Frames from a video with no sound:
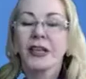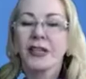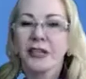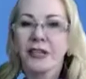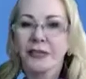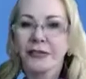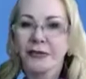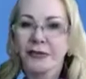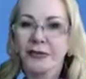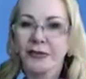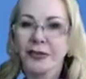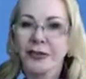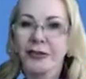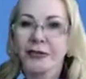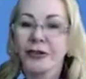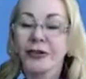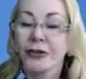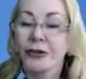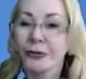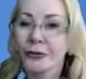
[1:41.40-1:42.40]
There's also
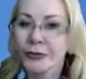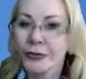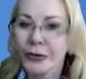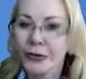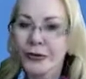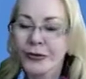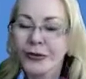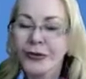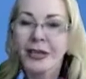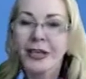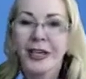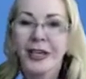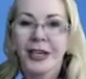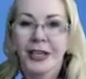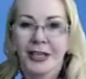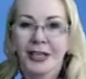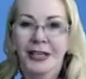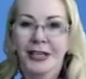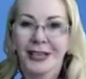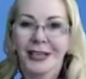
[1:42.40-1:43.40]
a new moon
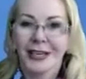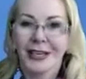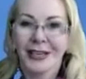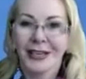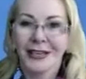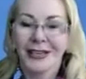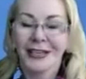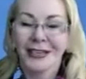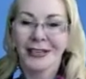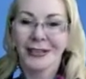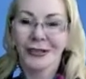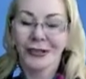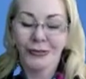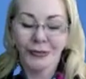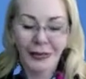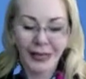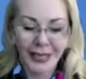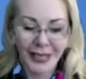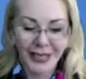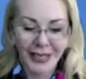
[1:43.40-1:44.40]
indicating a
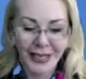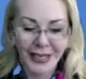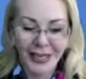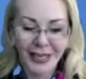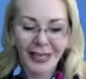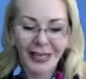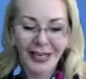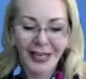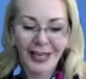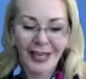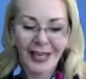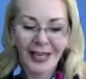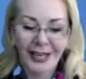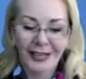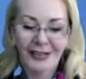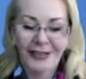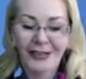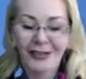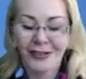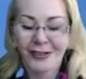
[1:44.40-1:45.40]
new beginning,
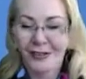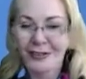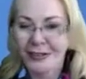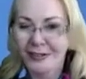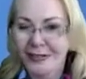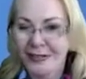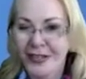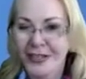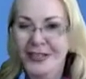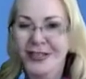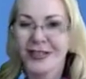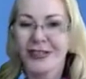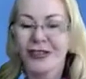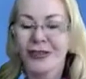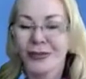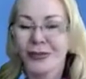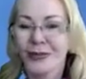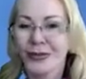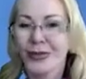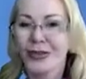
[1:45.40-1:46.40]
and of course, if there's a
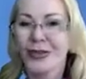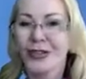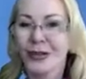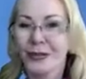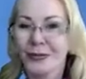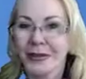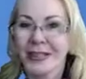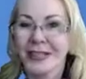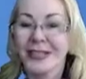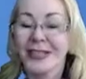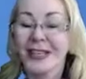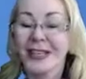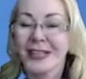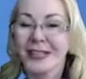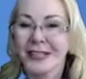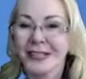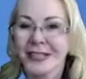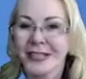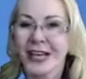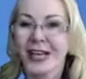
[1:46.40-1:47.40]
new moon, that means that
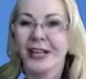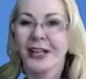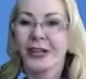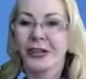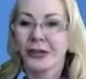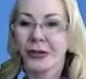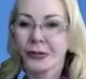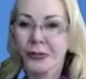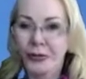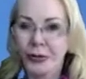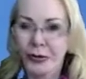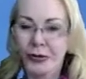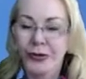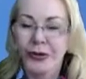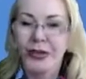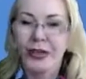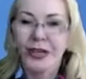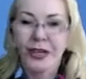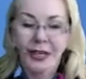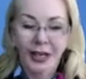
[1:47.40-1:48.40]
the sun and the
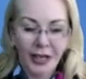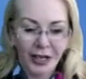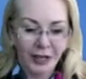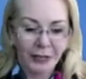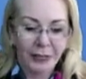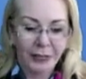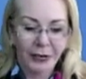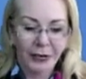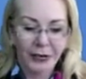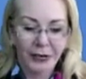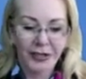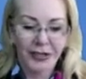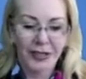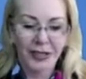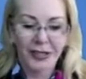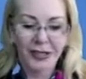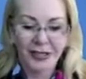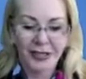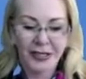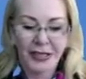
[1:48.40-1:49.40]
moon are both
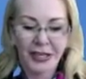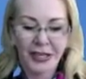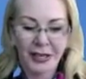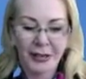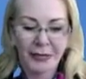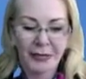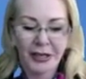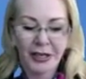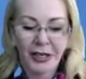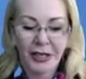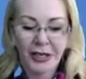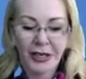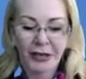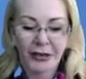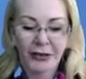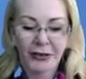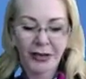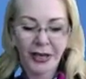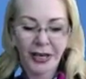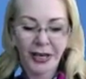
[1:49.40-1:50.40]
in the same
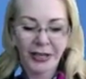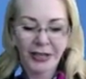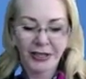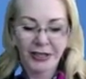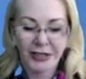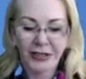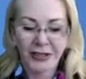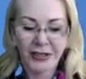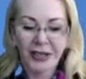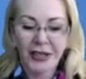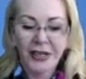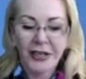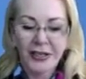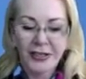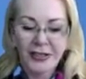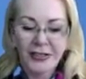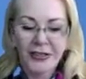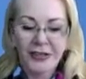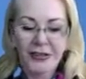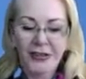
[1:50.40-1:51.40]
location.
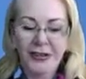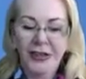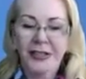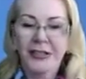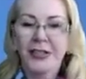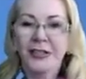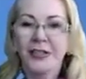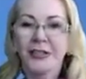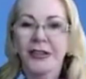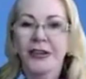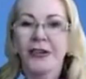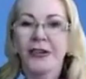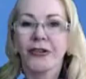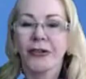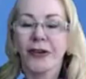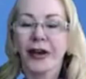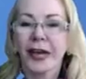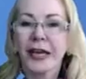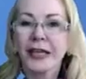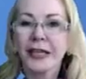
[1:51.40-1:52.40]
So this is a
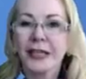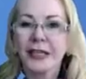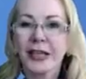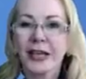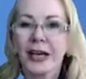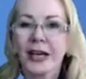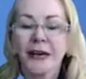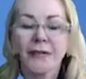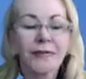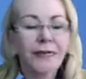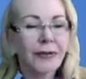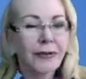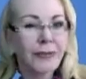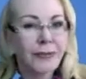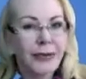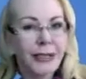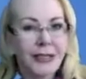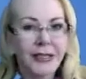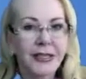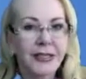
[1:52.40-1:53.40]
great time for
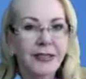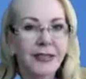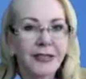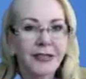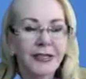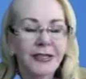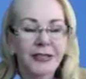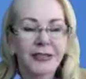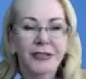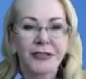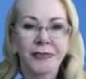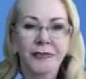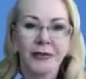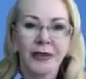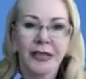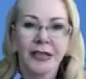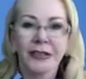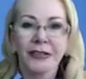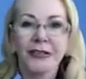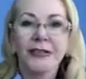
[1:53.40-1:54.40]
business as
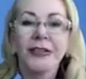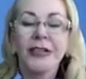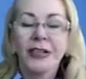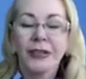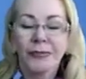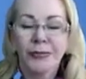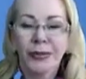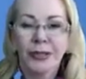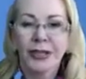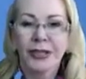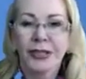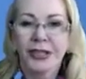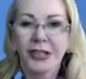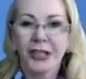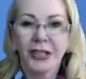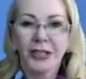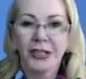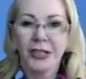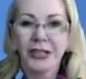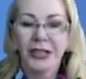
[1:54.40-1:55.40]
well,
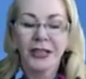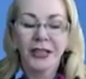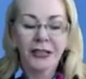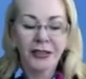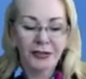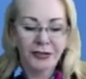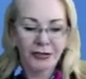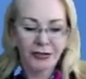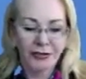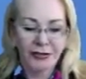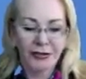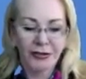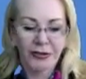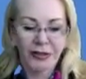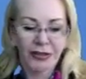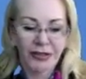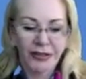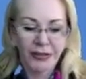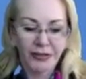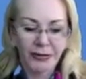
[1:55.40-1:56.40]
particularly through
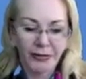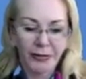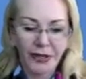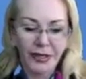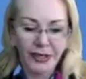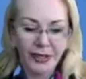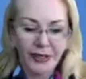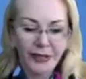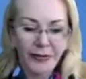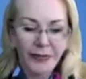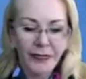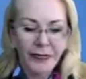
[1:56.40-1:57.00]
this week.